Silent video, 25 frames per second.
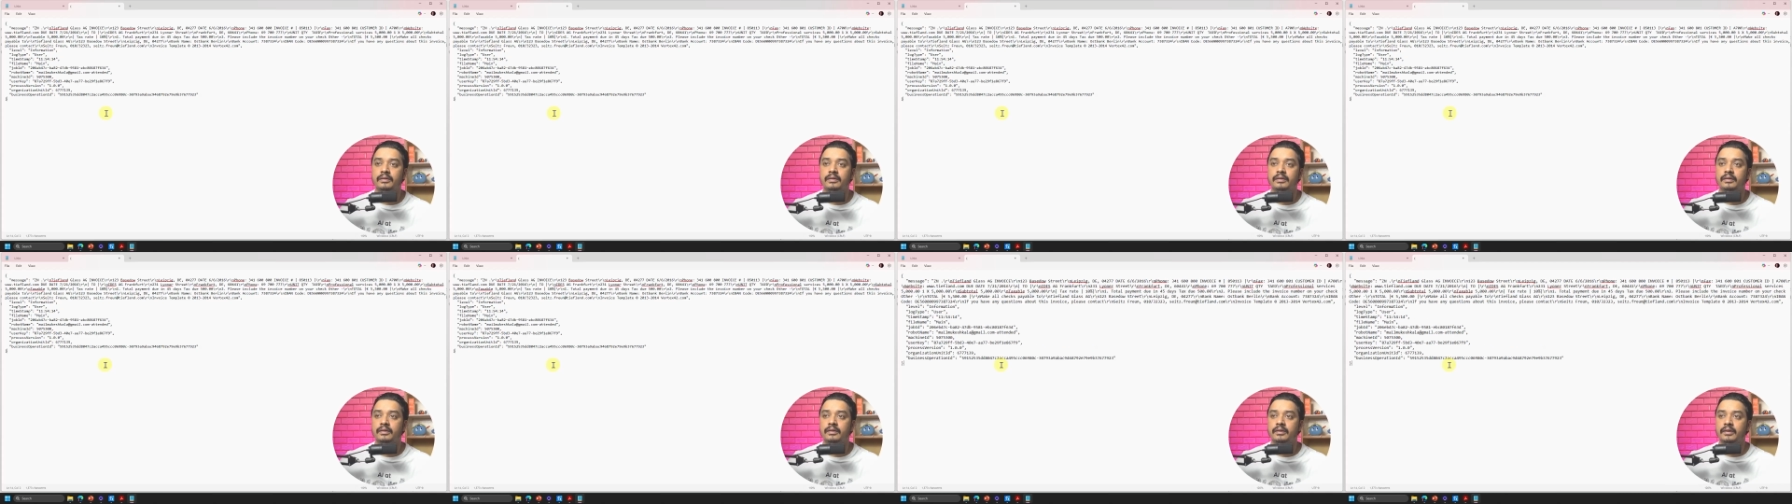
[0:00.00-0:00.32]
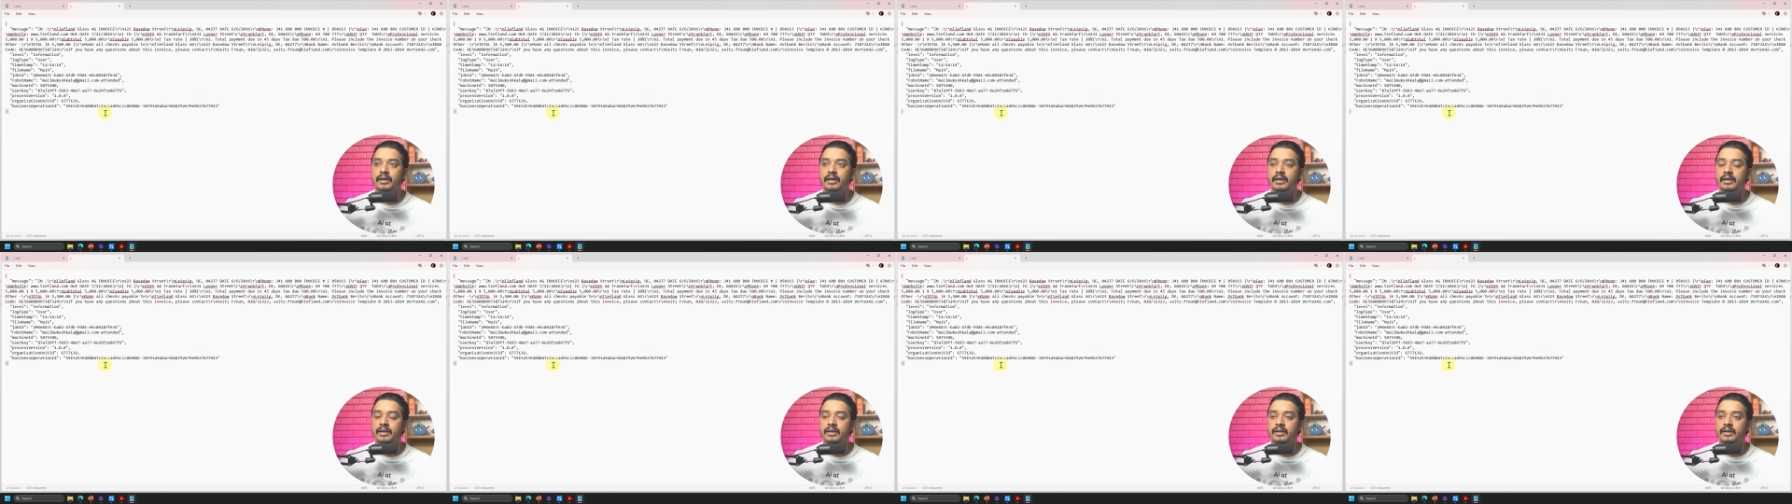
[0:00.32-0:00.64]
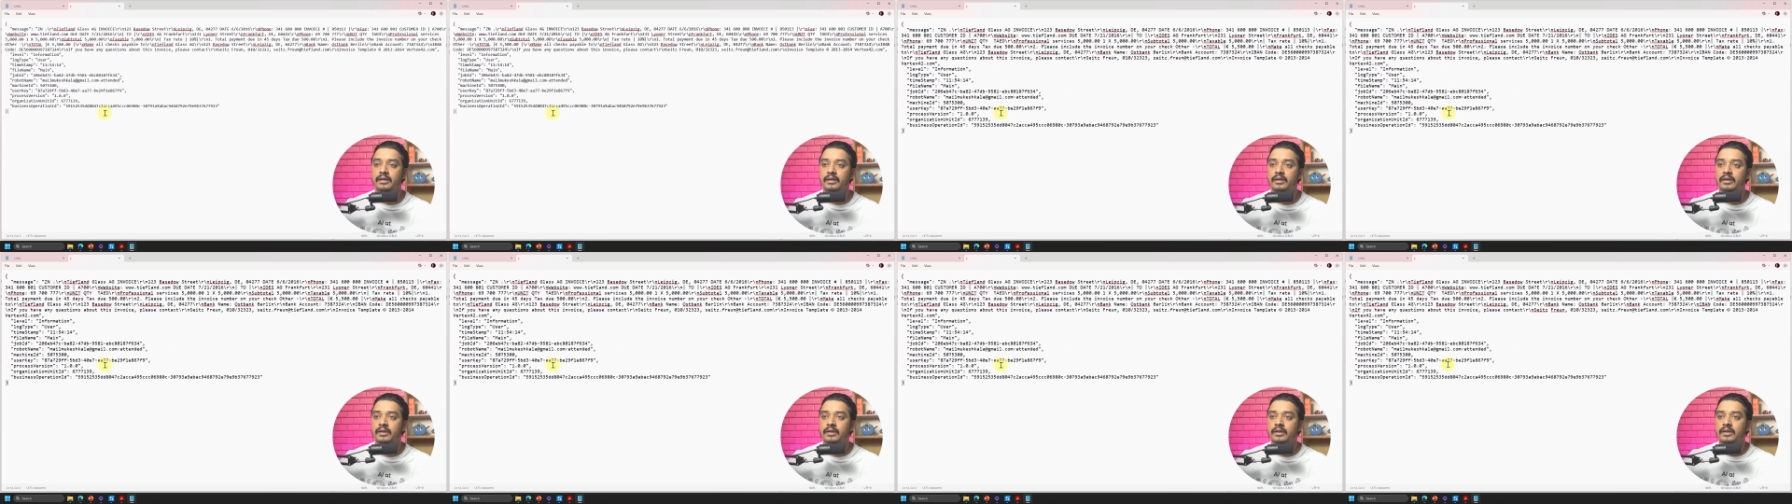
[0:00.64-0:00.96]
right?
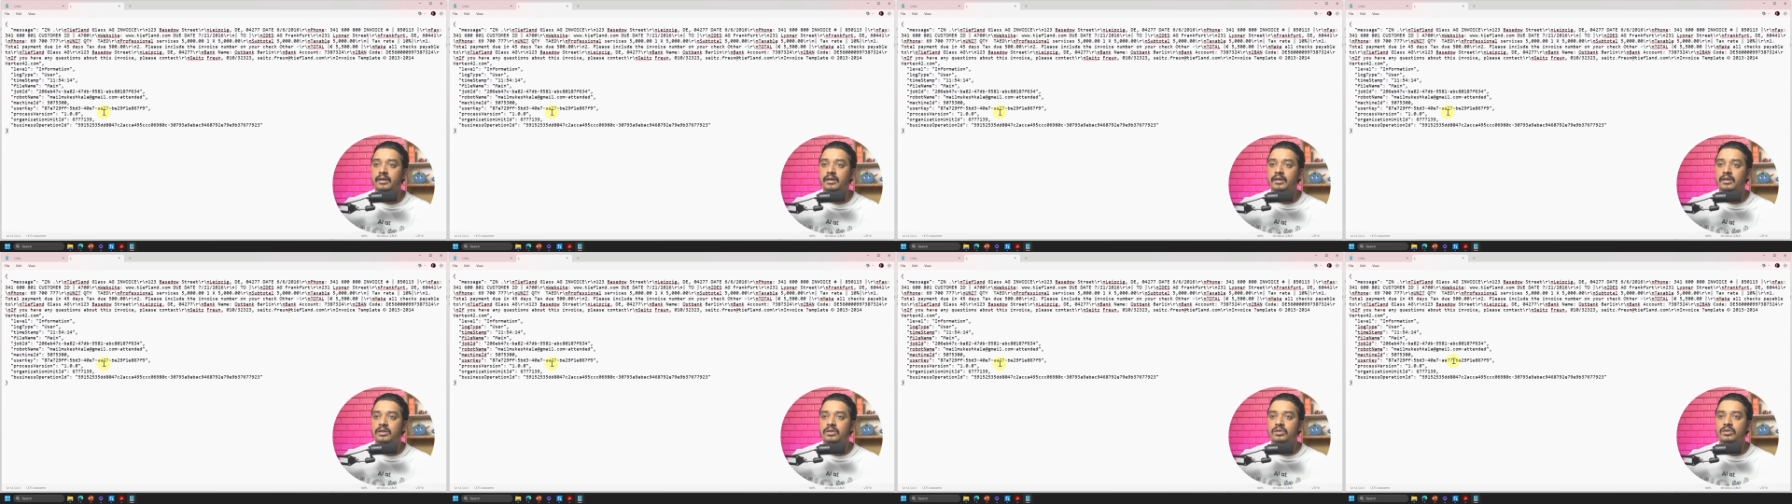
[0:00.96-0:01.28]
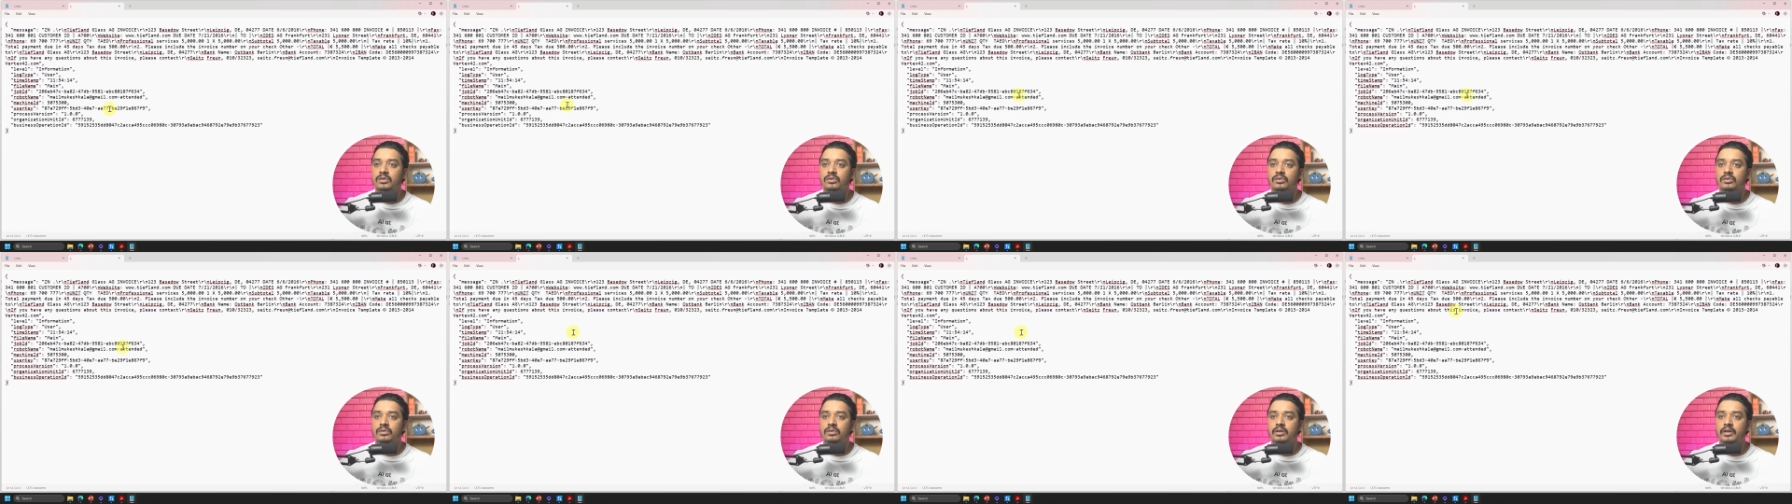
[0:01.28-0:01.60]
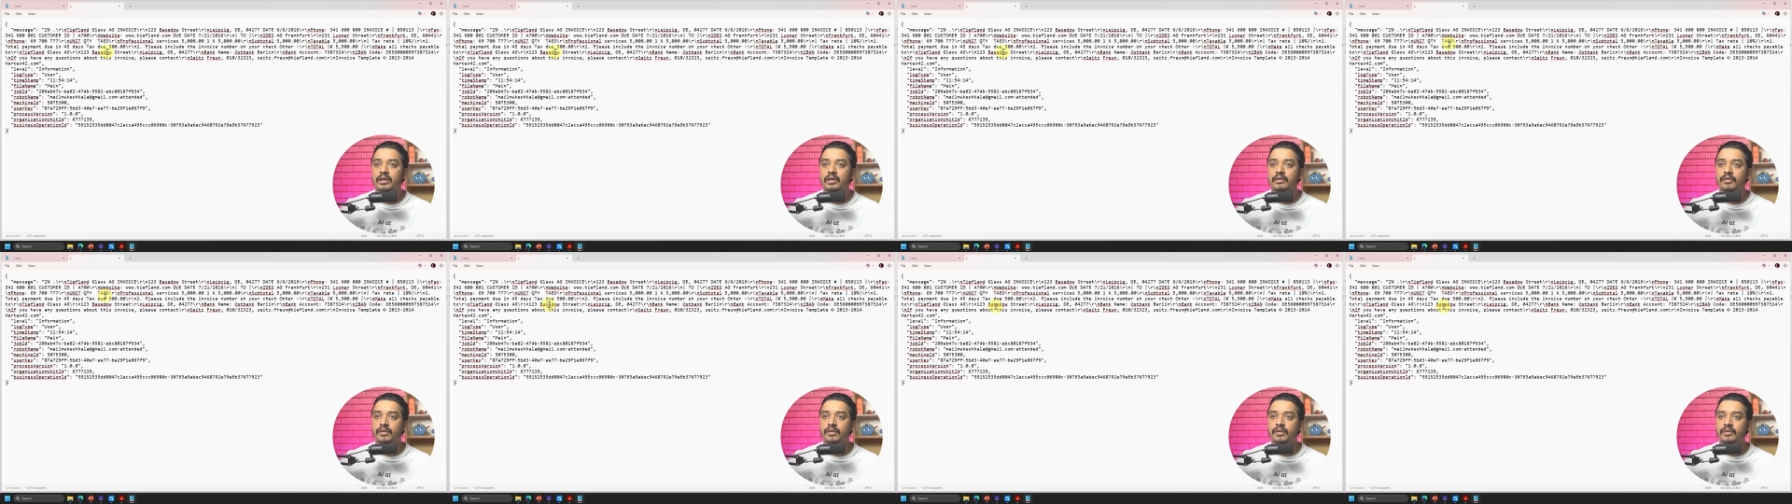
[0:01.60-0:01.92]
So
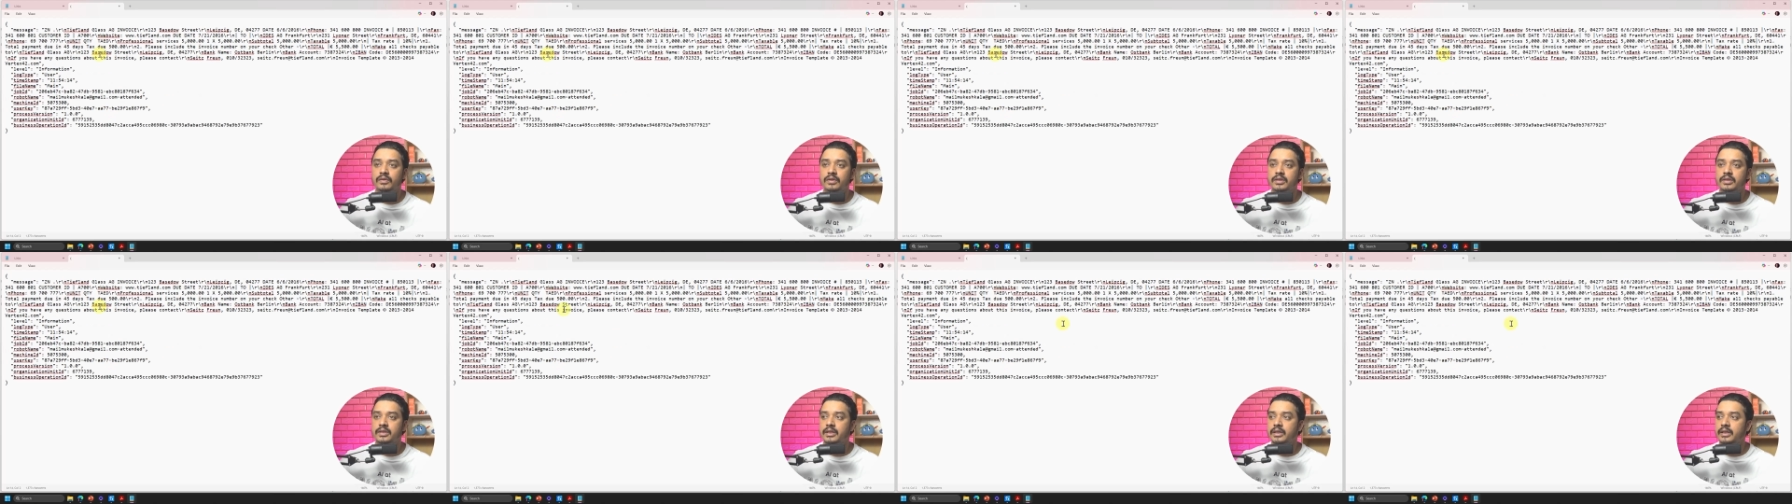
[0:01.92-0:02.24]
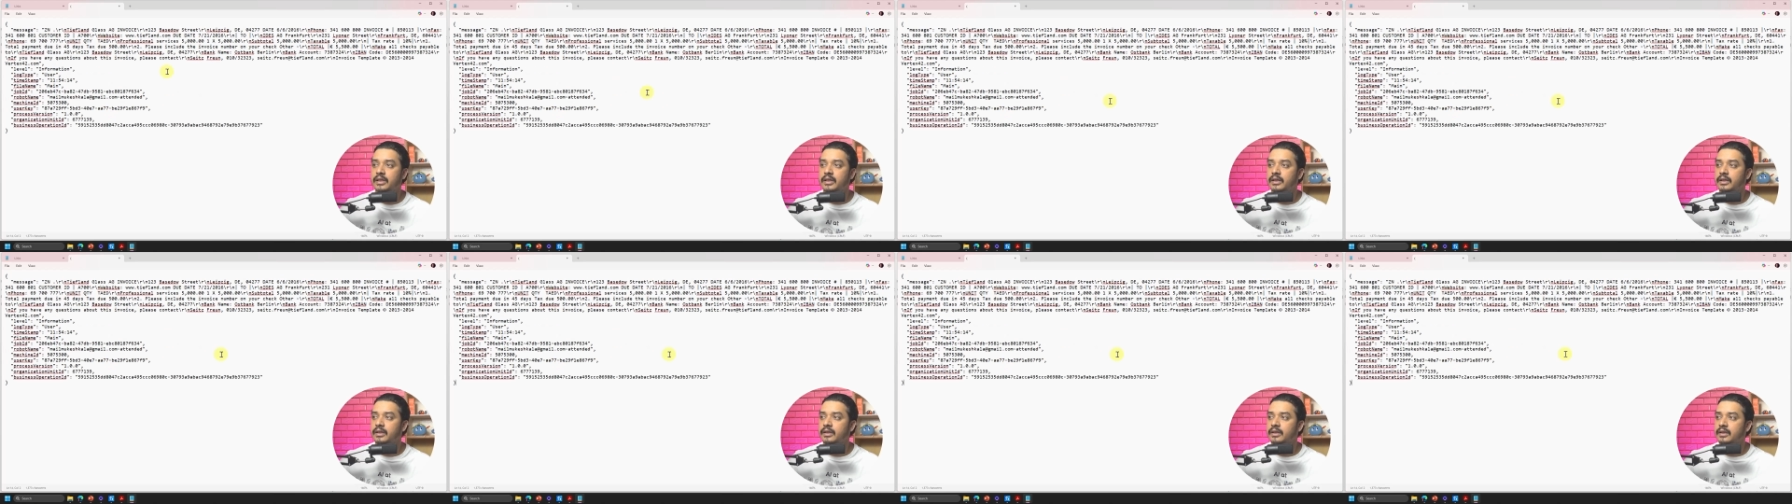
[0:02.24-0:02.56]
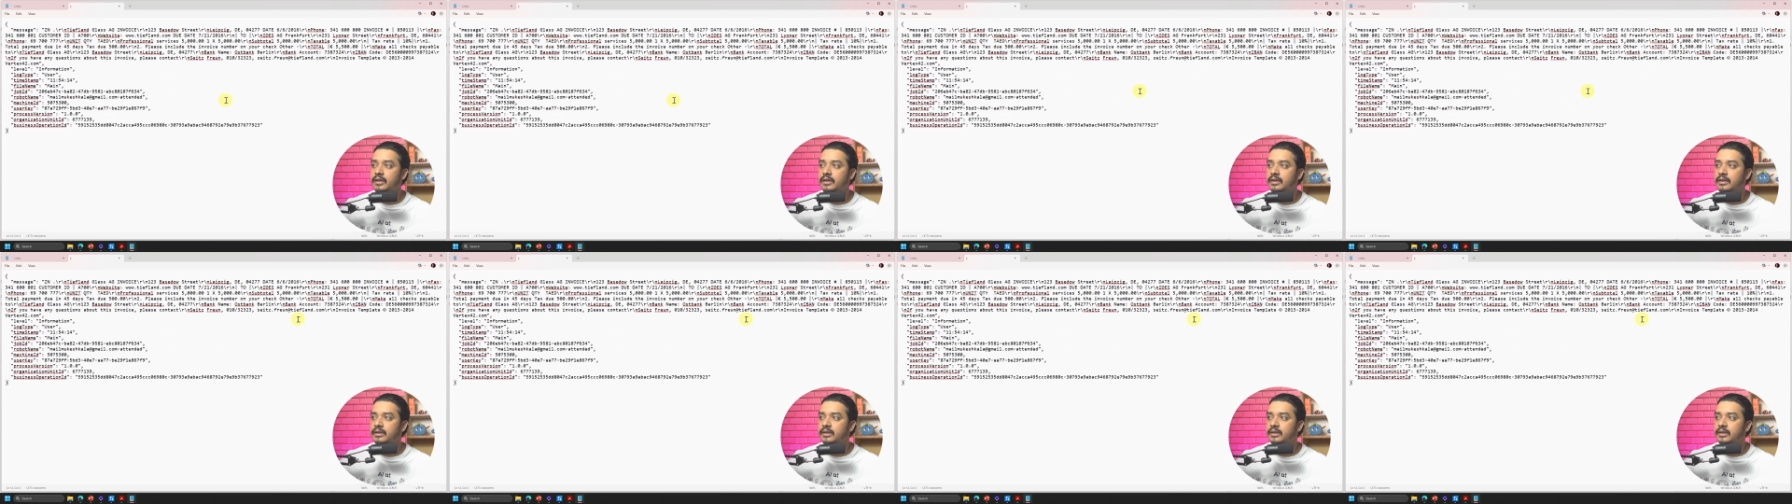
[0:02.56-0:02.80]
if you would see here,